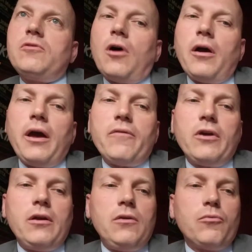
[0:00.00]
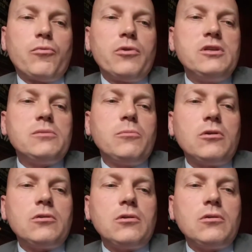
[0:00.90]
have a reasonable
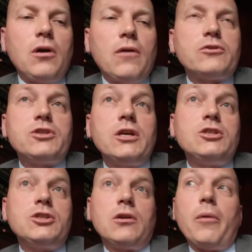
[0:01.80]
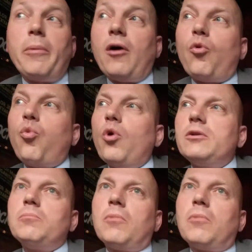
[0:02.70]
conversation about what